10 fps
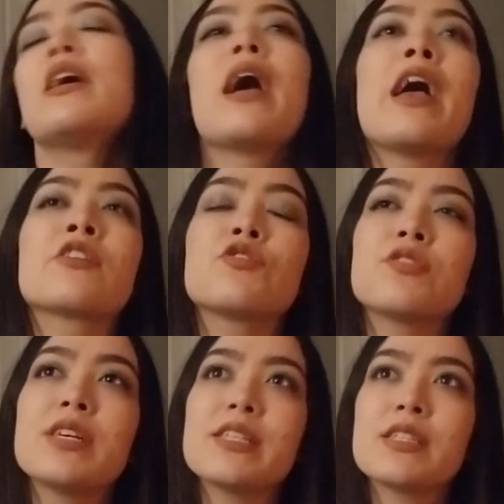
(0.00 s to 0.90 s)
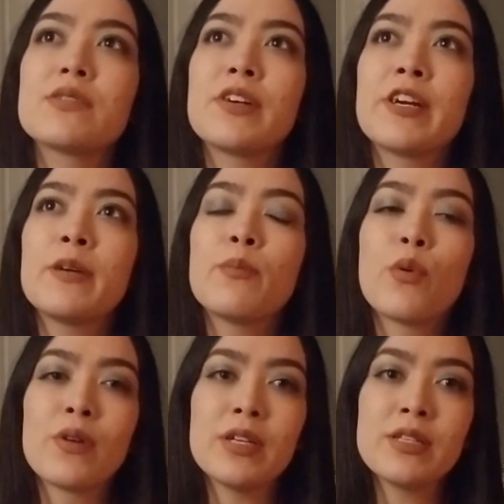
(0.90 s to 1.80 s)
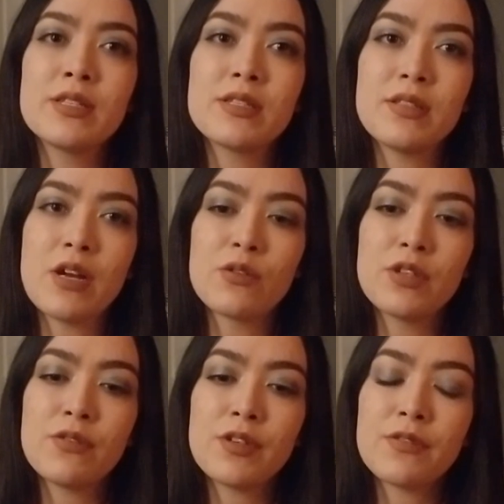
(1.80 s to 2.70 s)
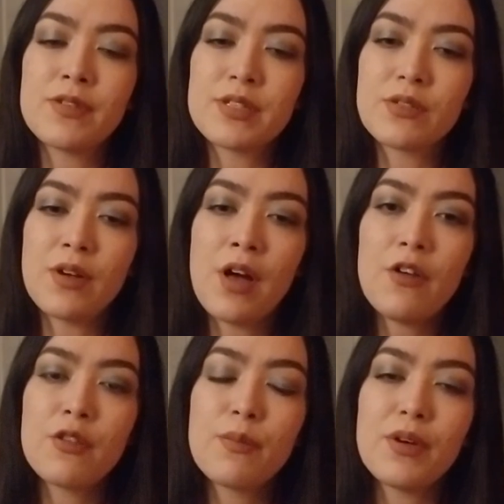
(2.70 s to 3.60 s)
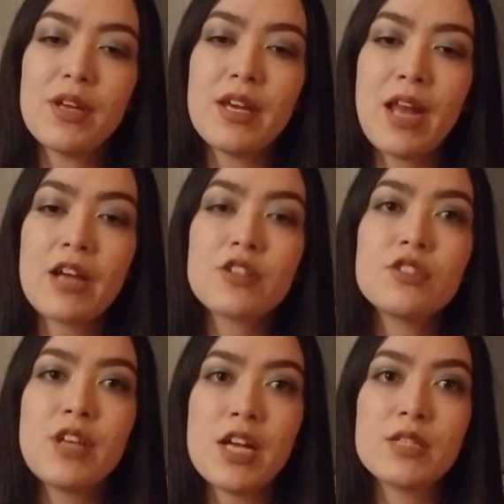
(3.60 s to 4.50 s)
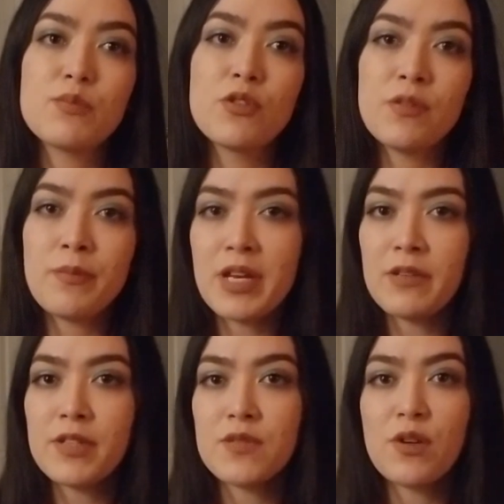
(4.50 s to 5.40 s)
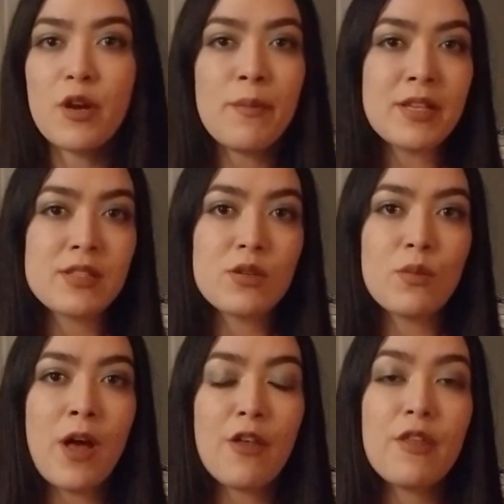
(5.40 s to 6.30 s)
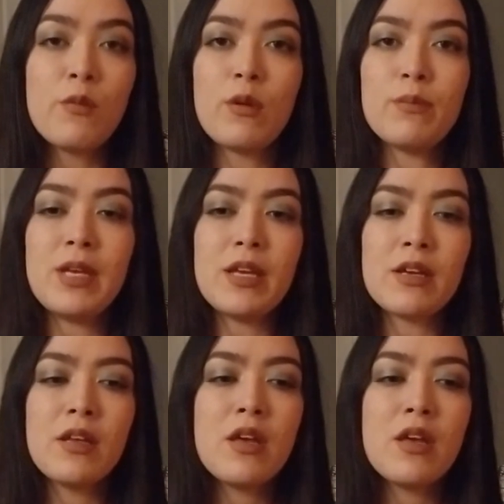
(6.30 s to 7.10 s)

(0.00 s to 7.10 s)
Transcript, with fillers: Exercise is very important, not only for your physical health, but it actually has proven benefits for your mental health and well-being.